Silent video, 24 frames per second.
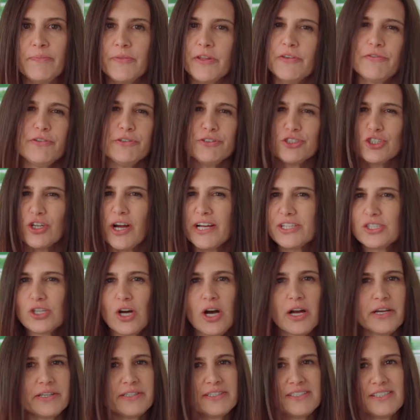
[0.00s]
If you try
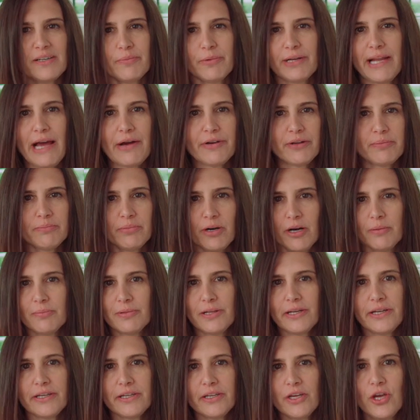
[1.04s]
talking to someone out in
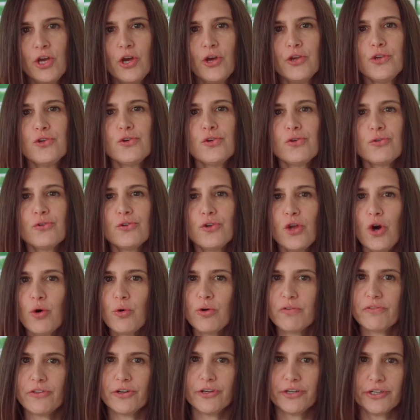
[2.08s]
public, you don't know
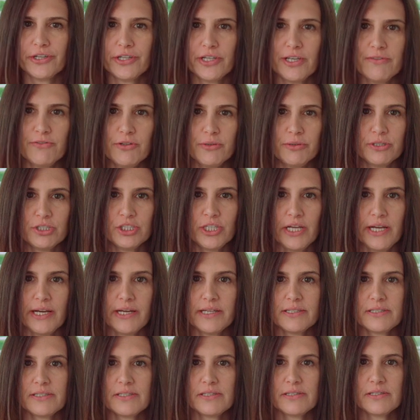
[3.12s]
if they're gonna give you a
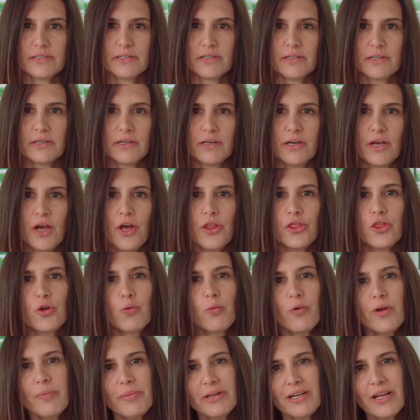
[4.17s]
chance. The
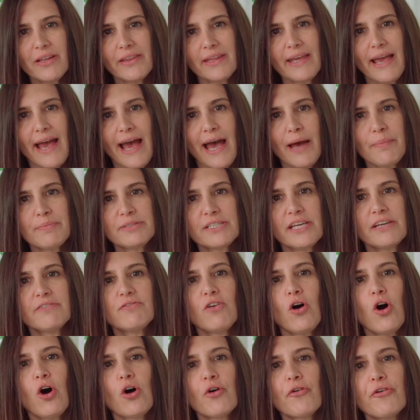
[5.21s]
women on the apps have
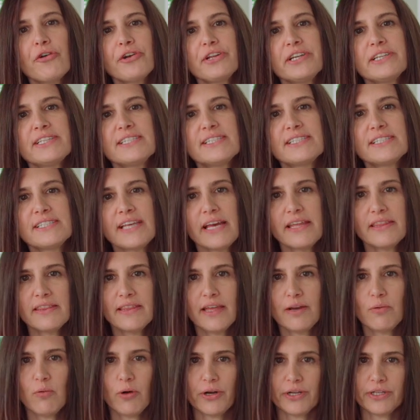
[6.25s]
already said
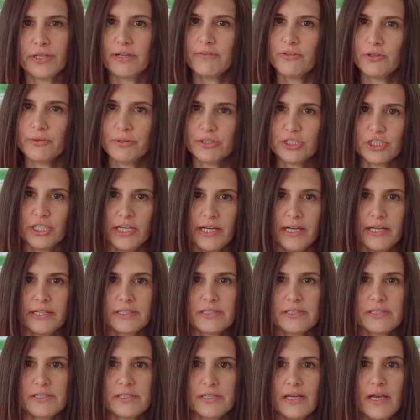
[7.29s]
they wanna give you a
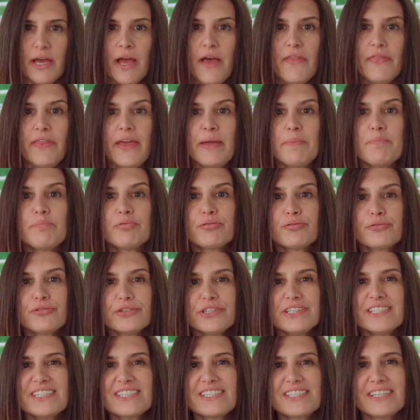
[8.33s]
chance. They
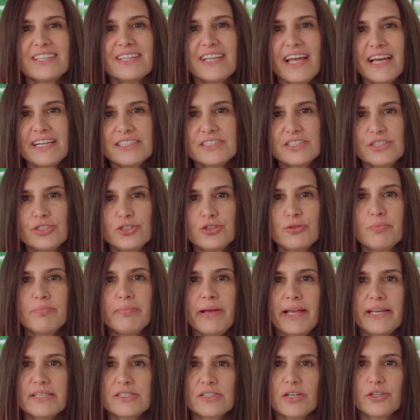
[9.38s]
pre-selected you
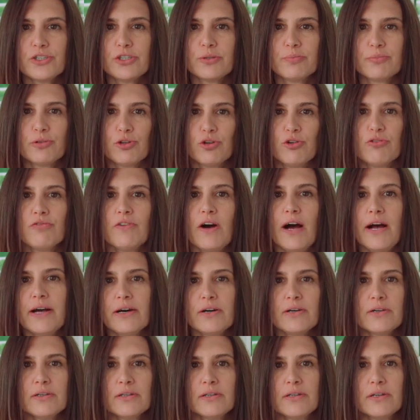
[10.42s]
based on your profile.